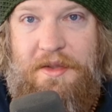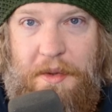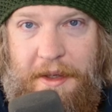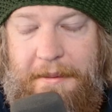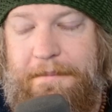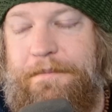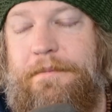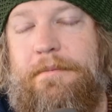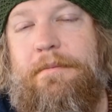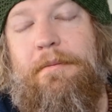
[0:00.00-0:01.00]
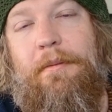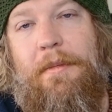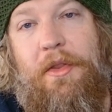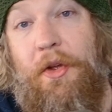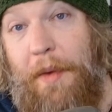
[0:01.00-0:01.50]
story.
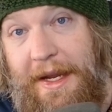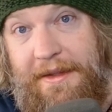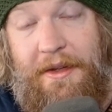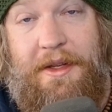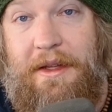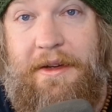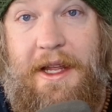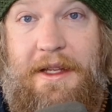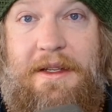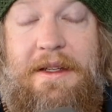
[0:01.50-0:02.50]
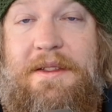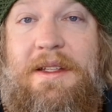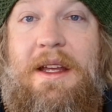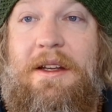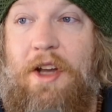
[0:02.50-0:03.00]
The Great, on the other hand,
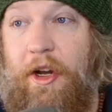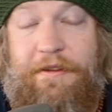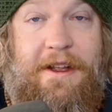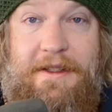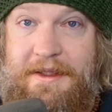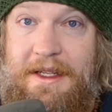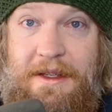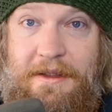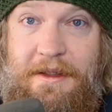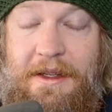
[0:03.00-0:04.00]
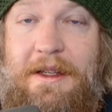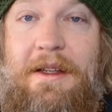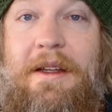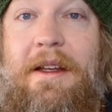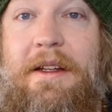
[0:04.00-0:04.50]
is not a fantasy.
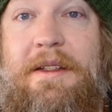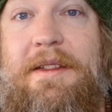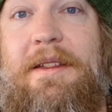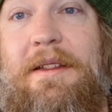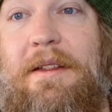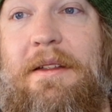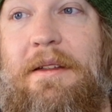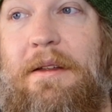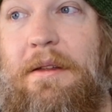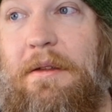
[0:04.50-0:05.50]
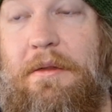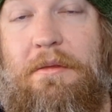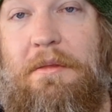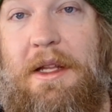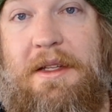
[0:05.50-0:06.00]
It is
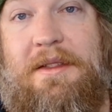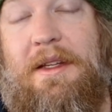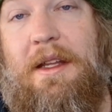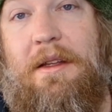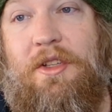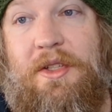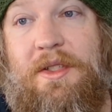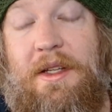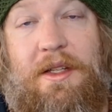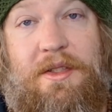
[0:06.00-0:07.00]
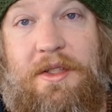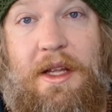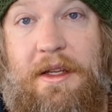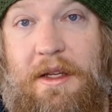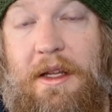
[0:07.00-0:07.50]
it is a just a, his,
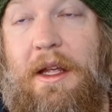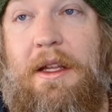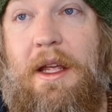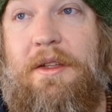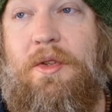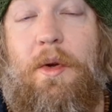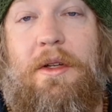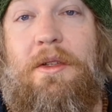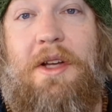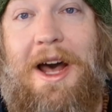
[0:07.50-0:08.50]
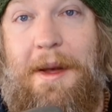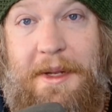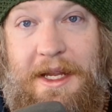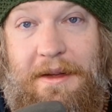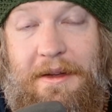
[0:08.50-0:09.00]
a, a historical
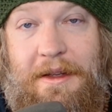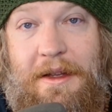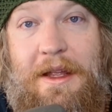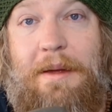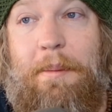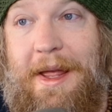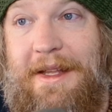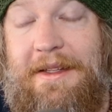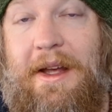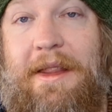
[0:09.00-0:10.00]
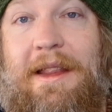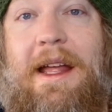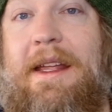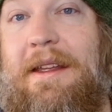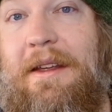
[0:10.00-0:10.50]
comedy. But
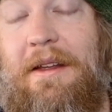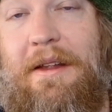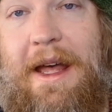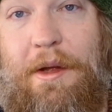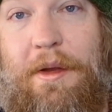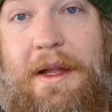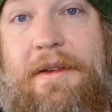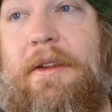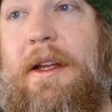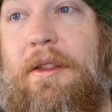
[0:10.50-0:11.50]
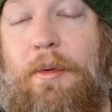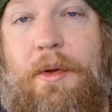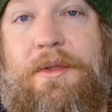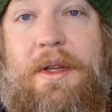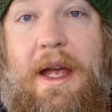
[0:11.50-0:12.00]
unlike Outlander, it
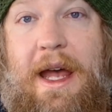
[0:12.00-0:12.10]
throws